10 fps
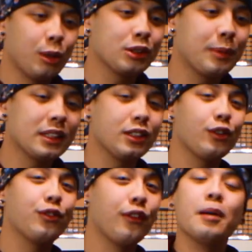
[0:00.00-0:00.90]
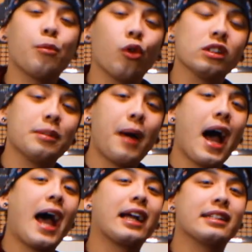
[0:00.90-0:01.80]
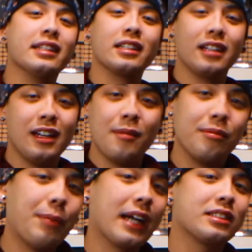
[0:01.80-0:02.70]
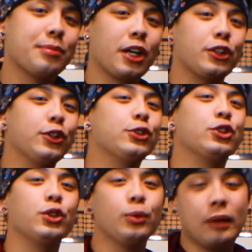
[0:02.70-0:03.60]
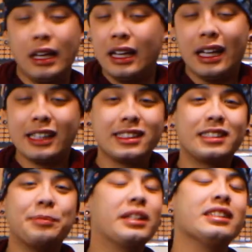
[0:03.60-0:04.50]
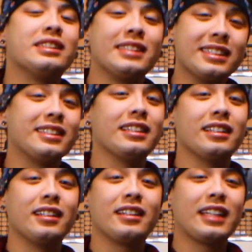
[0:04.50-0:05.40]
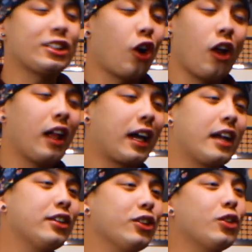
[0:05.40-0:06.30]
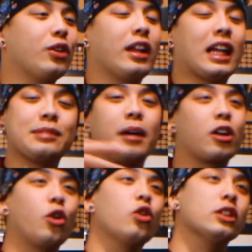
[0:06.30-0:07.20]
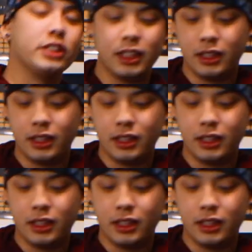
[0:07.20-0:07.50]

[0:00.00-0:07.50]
push myself, get more into my acting, back to my YouTube, and just be consistent. That's all I gotta do, and that's my goal this